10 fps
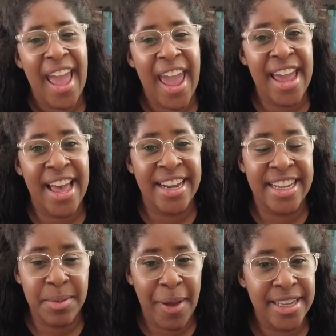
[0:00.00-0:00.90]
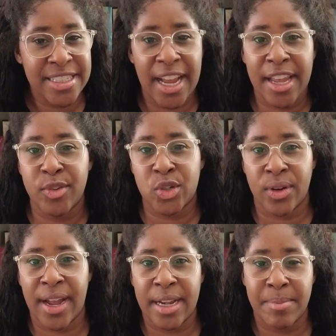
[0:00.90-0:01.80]
And in the past, I have
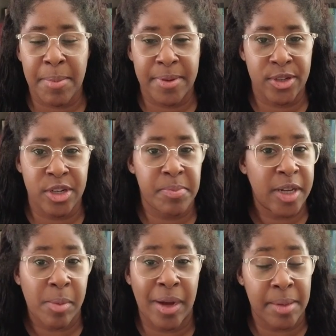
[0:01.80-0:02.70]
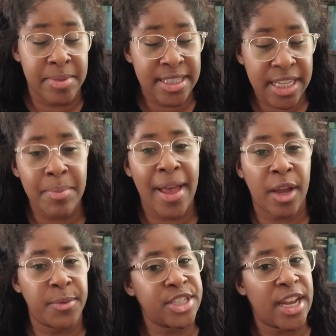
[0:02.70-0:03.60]
tried my Petunia Pickle Bottom sling
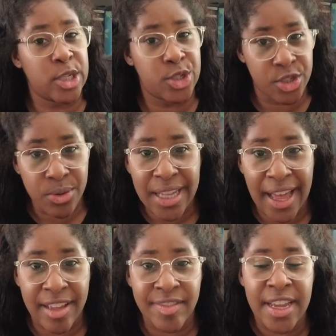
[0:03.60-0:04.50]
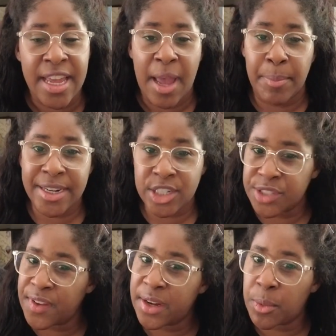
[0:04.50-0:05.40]
bag, which I do love, but I
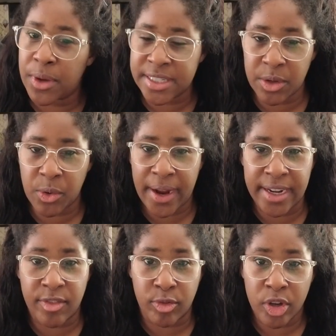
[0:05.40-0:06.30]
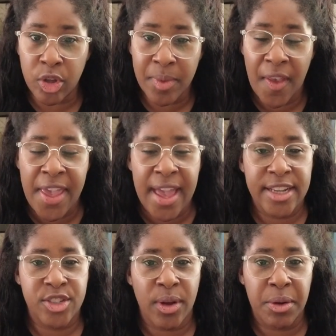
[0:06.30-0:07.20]
just found it wasn't quite enough room.
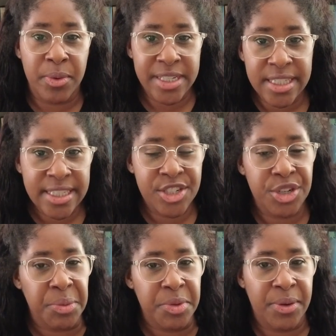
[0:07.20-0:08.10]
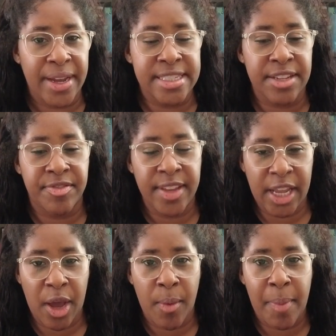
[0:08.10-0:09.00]
And so I recently shared with you guys a
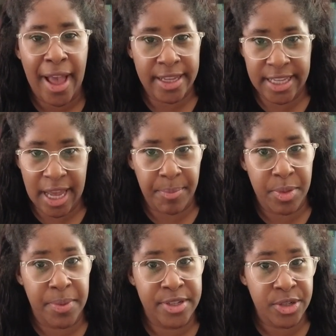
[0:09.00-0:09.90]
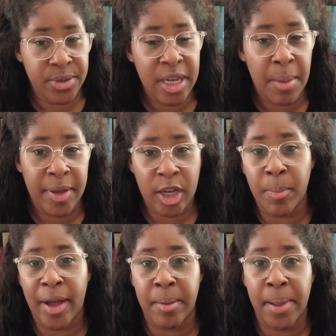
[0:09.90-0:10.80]
video packing up the Petunia Pickle
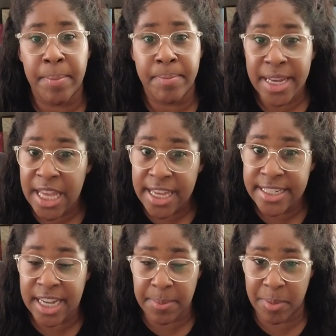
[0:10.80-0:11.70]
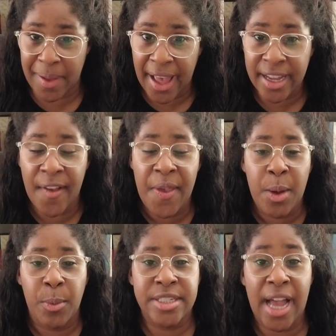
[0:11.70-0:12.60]
Bottom Mini diaper bag,
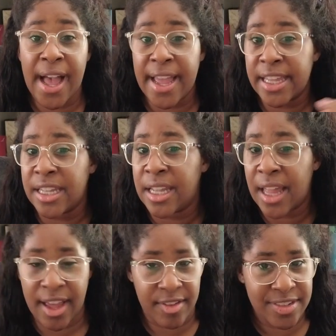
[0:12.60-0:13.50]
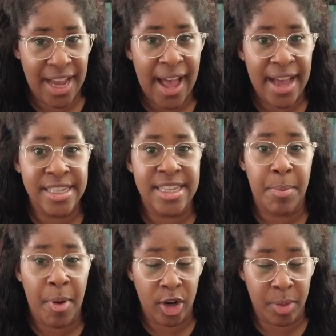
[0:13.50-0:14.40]
which I loved as a
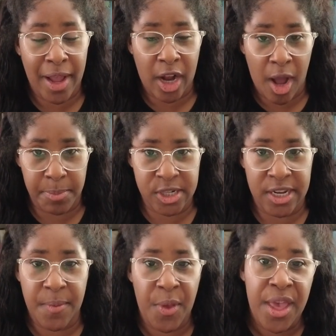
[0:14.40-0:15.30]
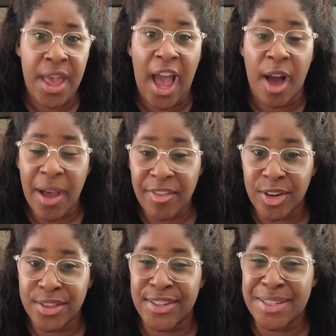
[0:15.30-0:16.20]
park bag option.
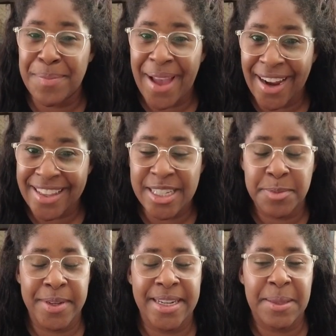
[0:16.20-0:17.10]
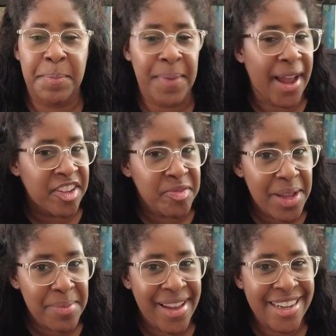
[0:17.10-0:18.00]
However, there's a bag that has been in the back of
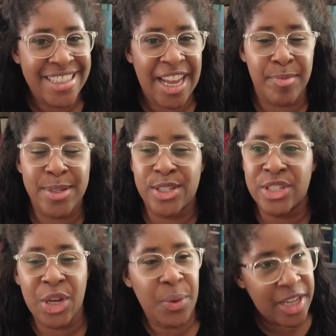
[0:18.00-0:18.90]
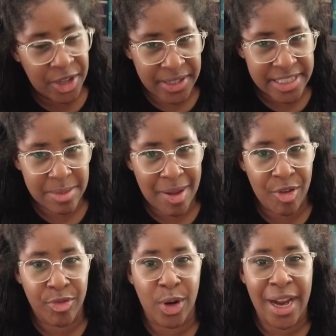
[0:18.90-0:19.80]
my mind that I've been so curious
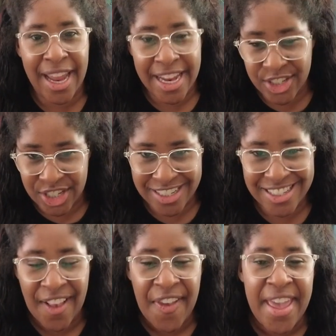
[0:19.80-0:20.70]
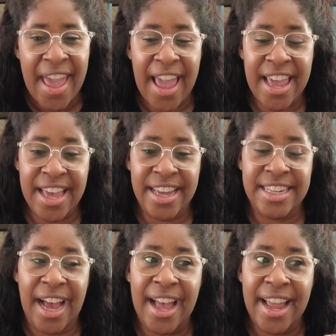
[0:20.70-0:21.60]
about for ages,
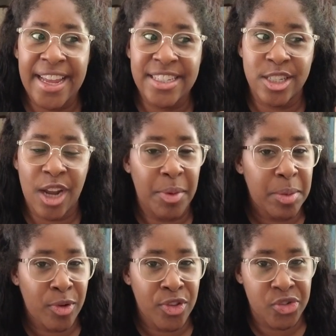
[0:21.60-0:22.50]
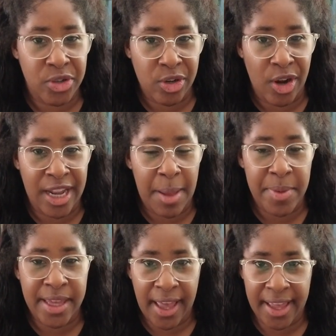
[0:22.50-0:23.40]
and I did not want to pull the trigger on it
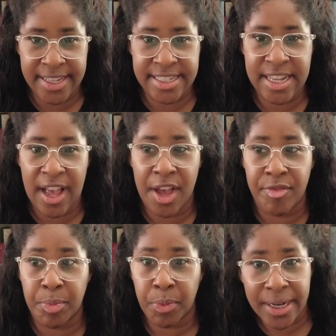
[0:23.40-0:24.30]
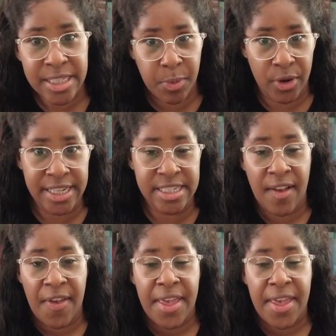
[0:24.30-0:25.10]
because of the price point.